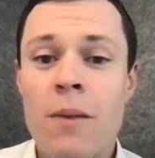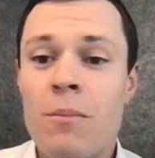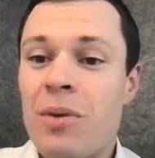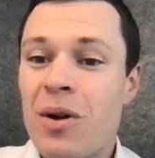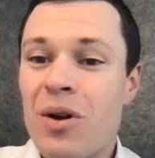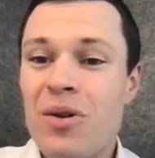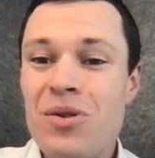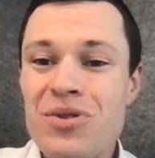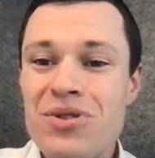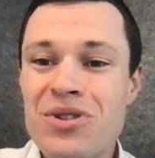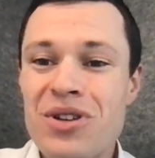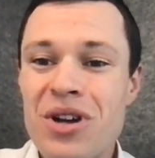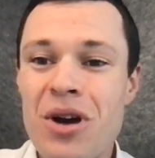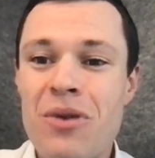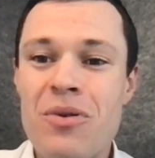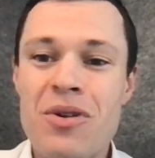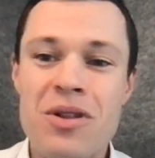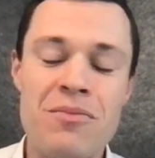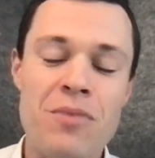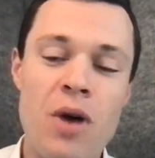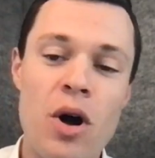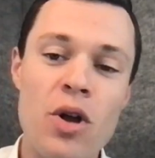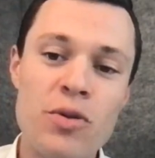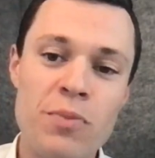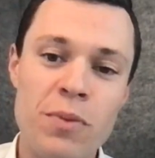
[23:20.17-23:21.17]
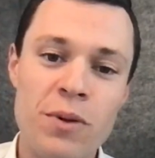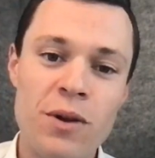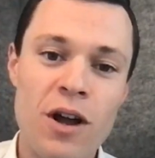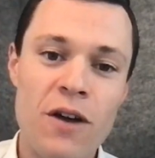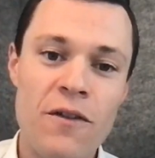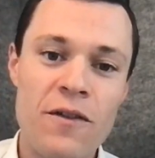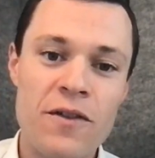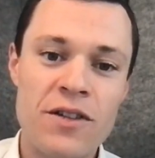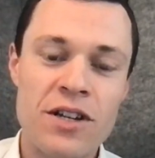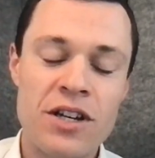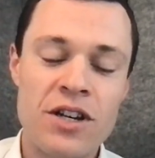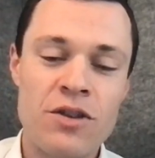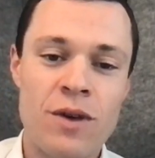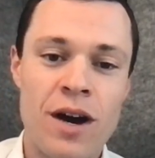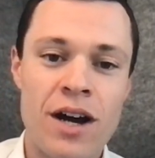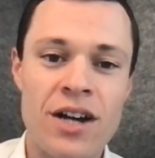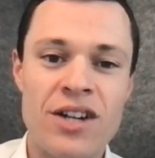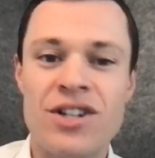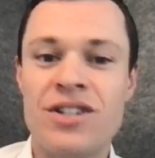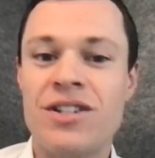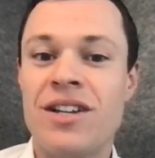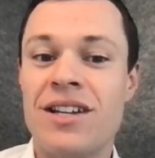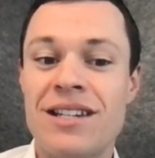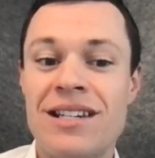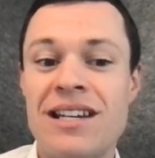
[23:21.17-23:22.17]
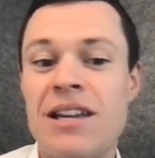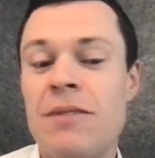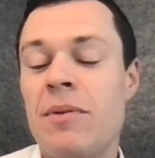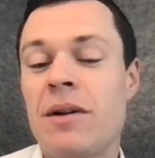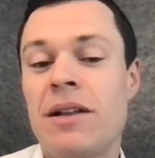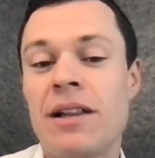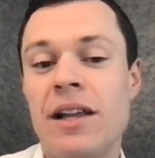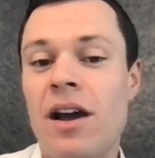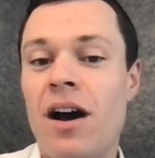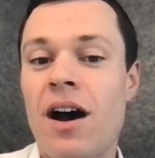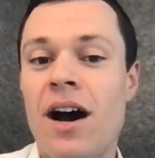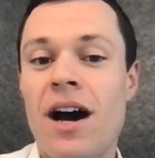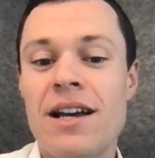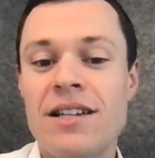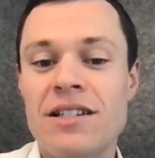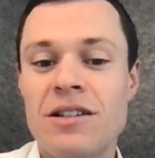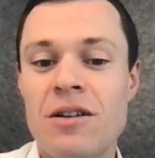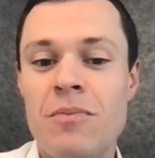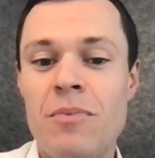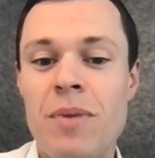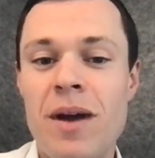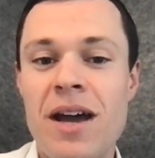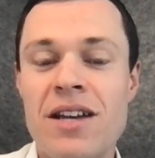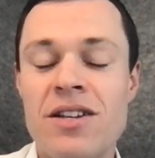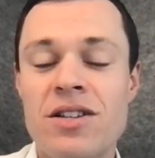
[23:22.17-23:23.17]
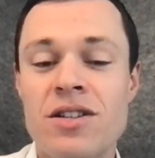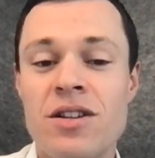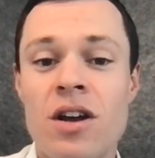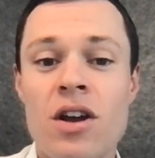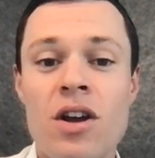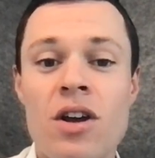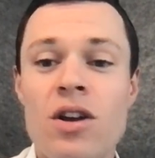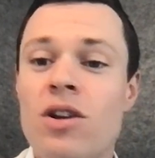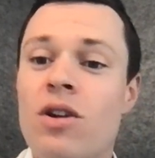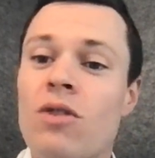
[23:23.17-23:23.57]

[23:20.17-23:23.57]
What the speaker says: But also with a multiple offer situation that's typically highest and best,